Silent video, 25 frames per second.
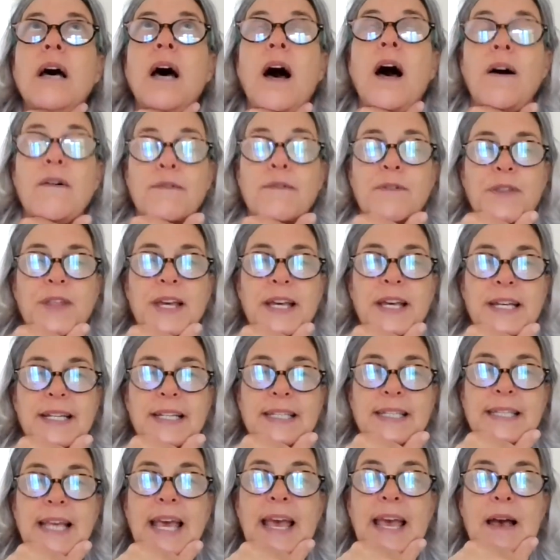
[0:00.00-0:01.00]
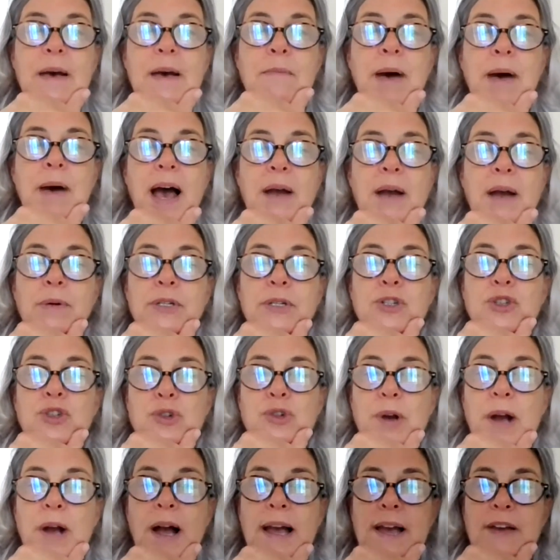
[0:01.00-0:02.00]
of the exam. I would
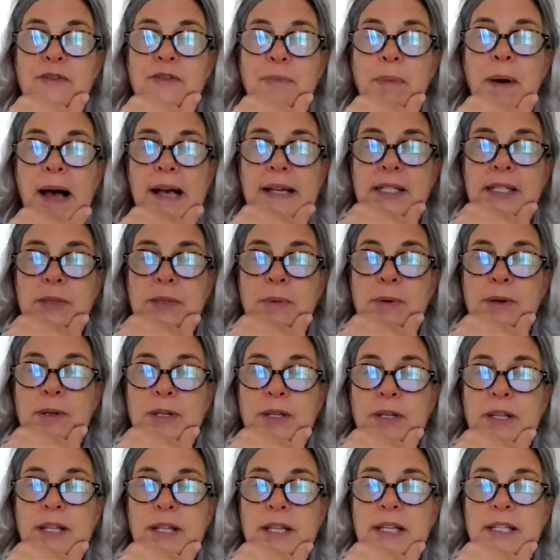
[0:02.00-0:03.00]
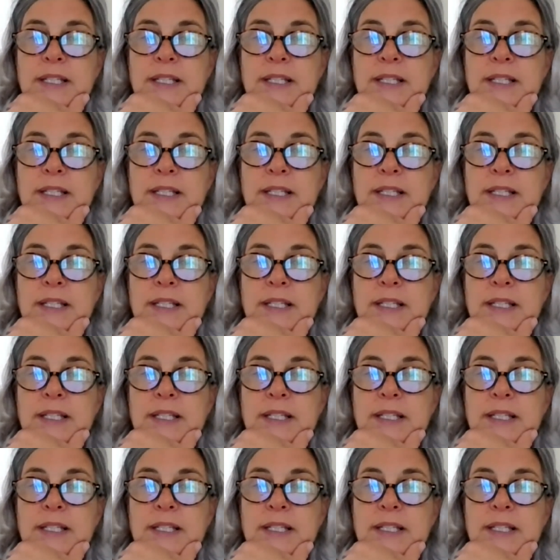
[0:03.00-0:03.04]
try, if possible,